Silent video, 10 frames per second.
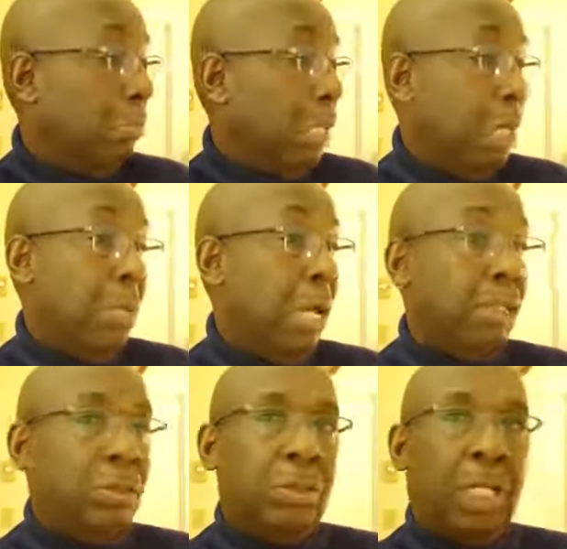I'm not
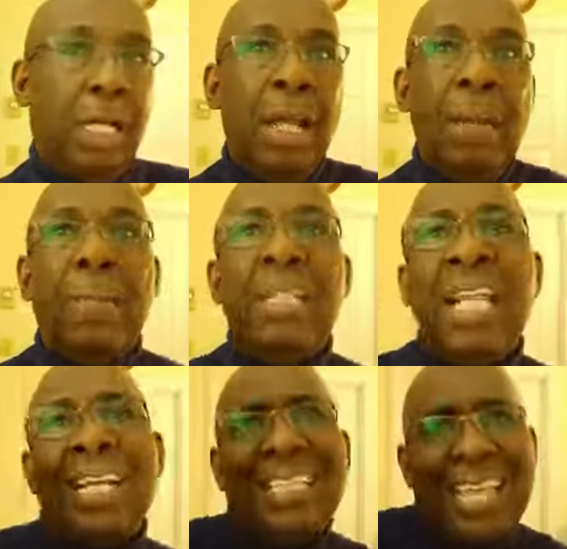gonna do that. But
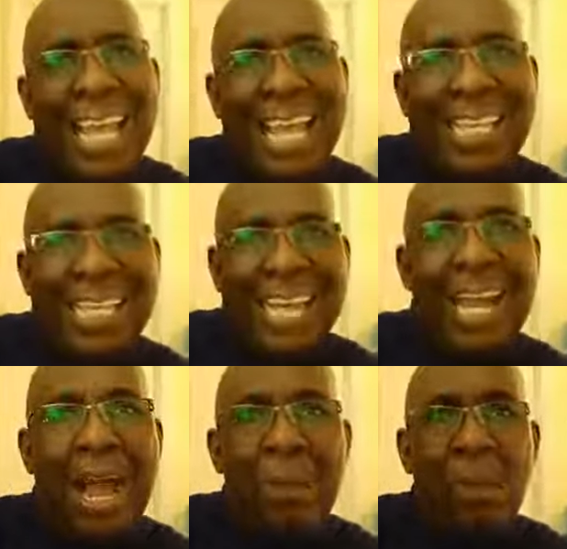yeah, yeah,
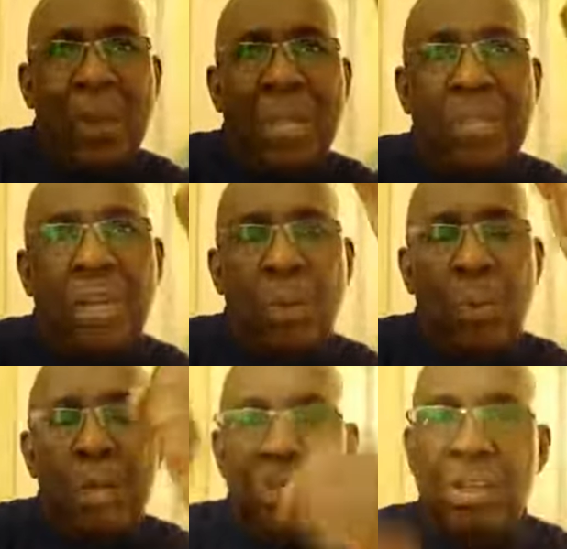yeah, I'm with you,
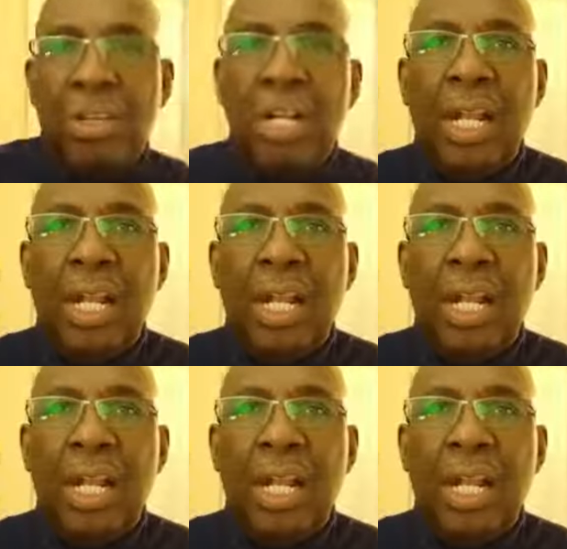with you.